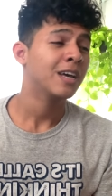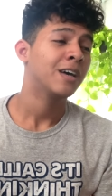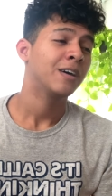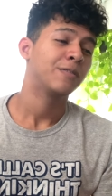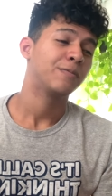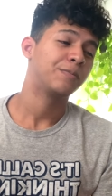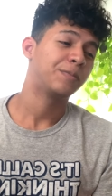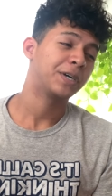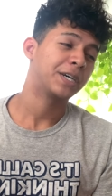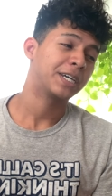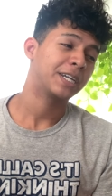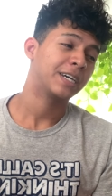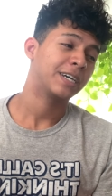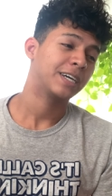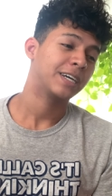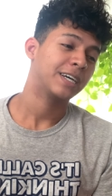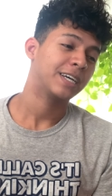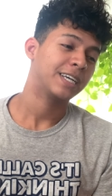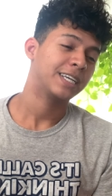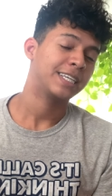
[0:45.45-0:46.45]
But
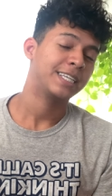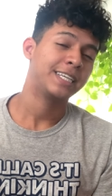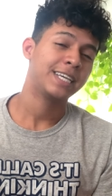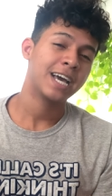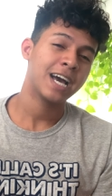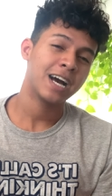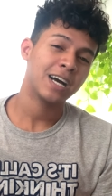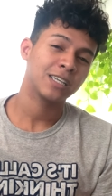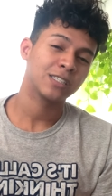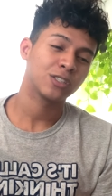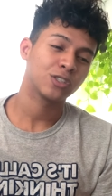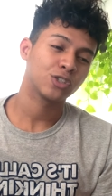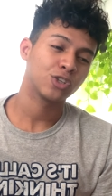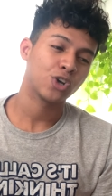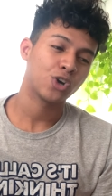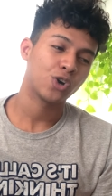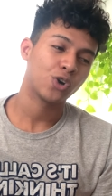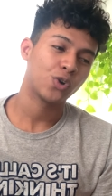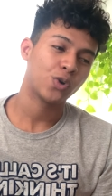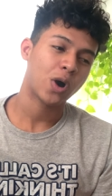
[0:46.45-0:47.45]
uh, yeah,
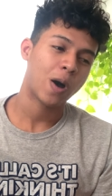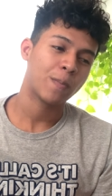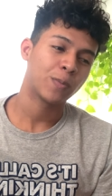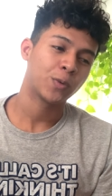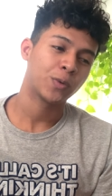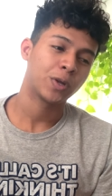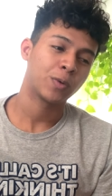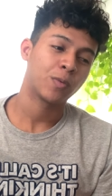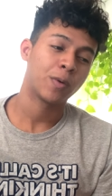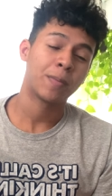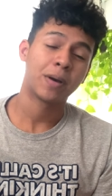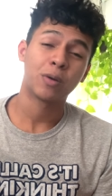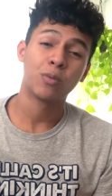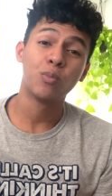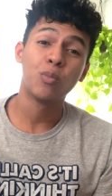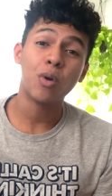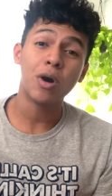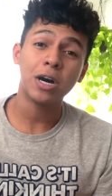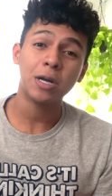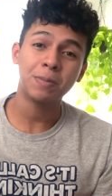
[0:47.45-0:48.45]
so I'm doing it one by
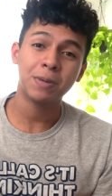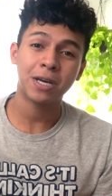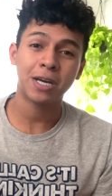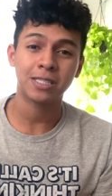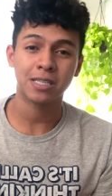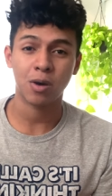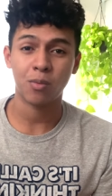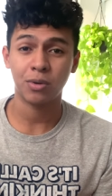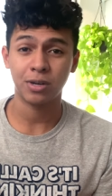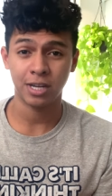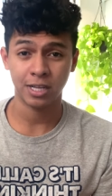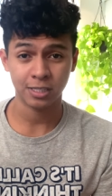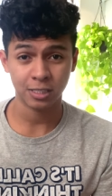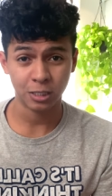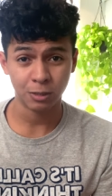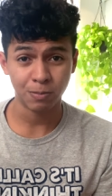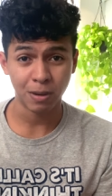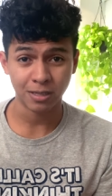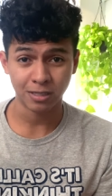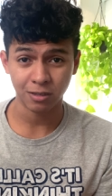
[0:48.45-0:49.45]
one because I want to
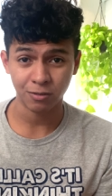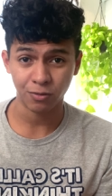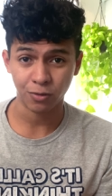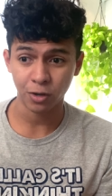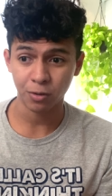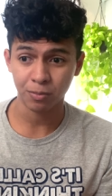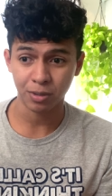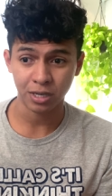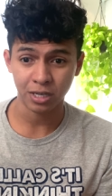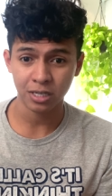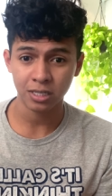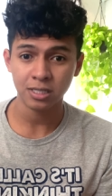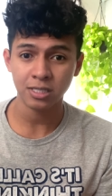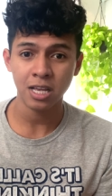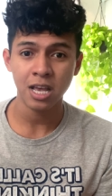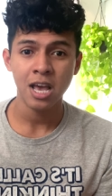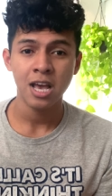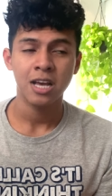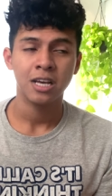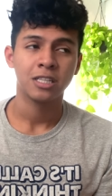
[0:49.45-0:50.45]
inspect them for bugs.
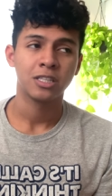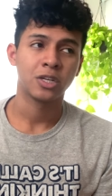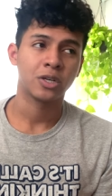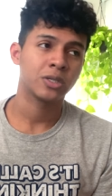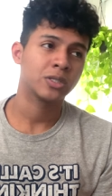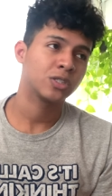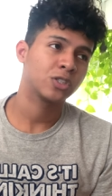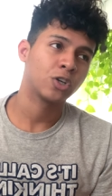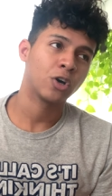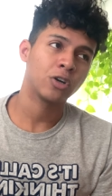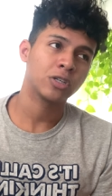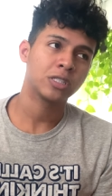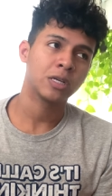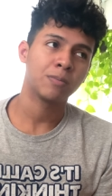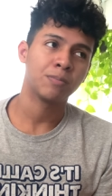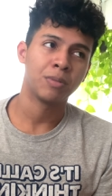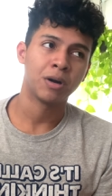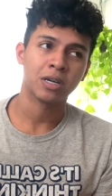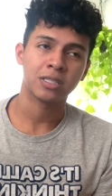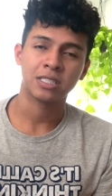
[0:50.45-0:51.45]
There's still
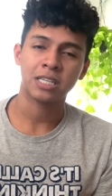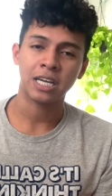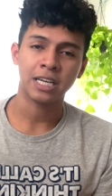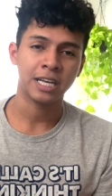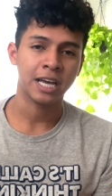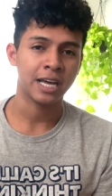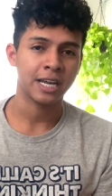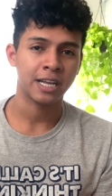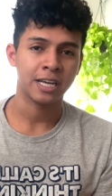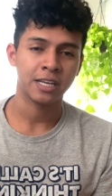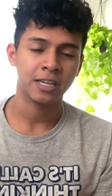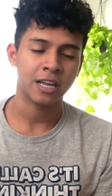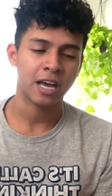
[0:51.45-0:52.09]
some bugs that get in.